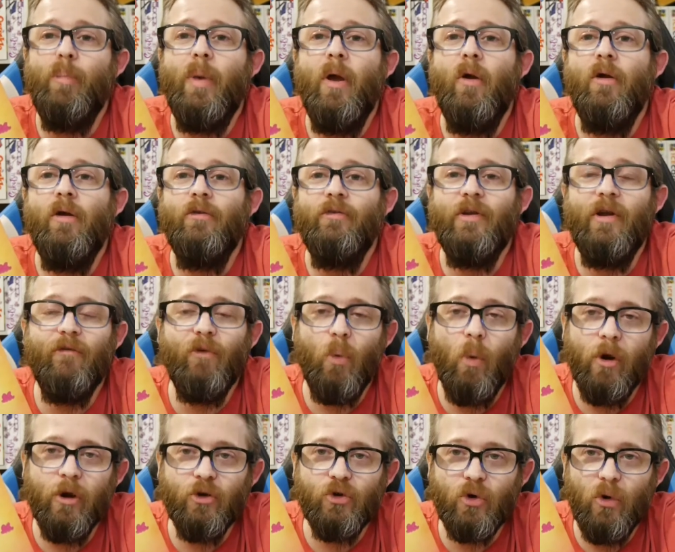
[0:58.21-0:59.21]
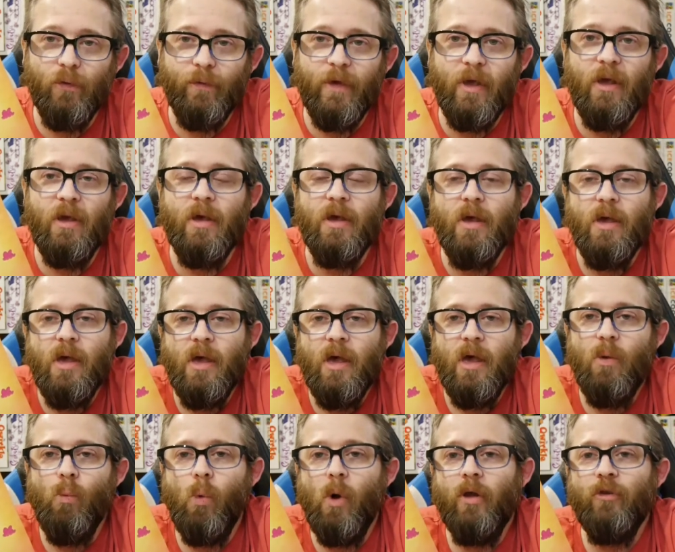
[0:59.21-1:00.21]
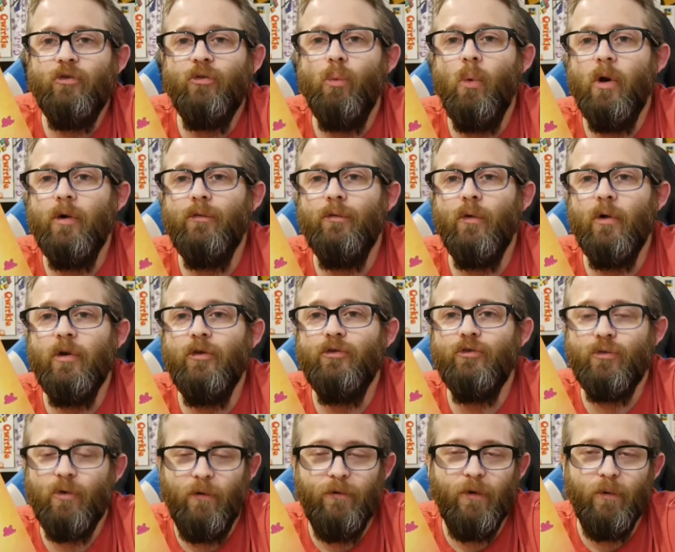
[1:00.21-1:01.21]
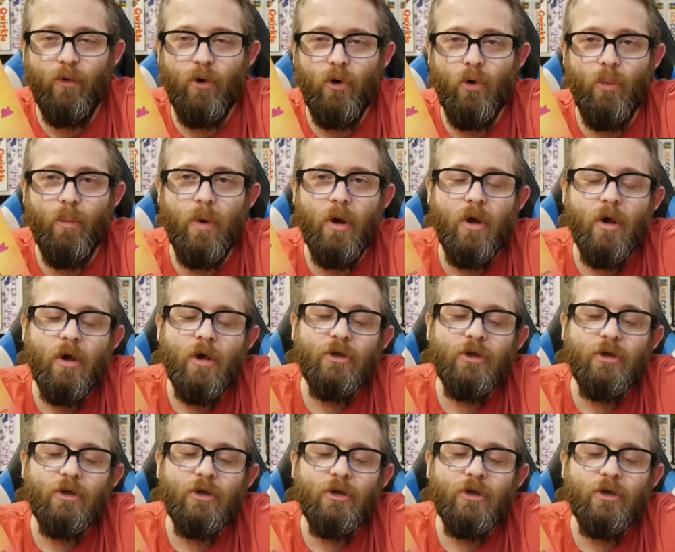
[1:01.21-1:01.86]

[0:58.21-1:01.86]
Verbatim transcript: Barry has never won a trophy and wants one for his trophy room.